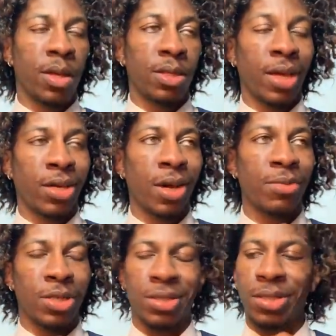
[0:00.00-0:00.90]
They
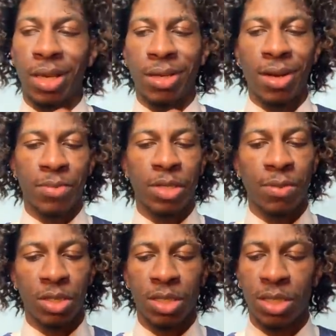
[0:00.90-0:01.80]
coming. They coming.
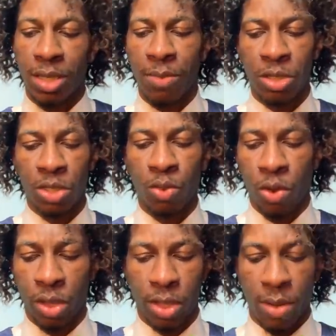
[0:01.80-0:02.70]
I'm just I'm just
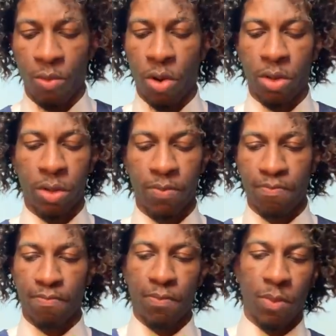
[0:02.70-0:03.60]
working. I'm working.
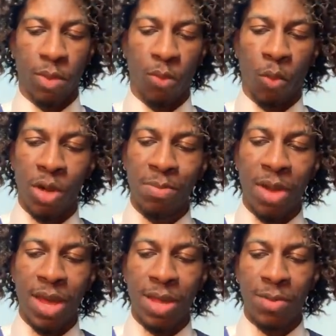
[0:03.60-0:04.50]
One
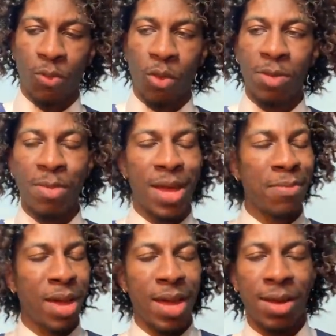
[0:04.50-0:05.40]
man, one man
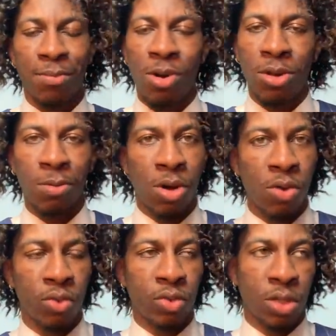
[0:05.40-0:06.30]
band. I'm all on my
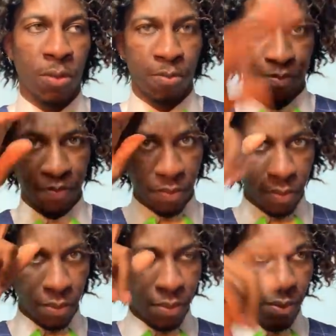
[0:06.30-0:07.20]
own. So
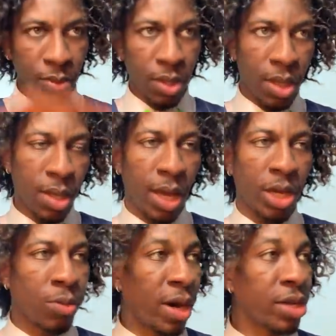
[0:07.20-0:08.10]

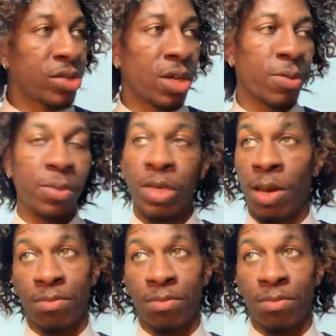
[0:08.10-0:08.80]
ain't nobody else helping me.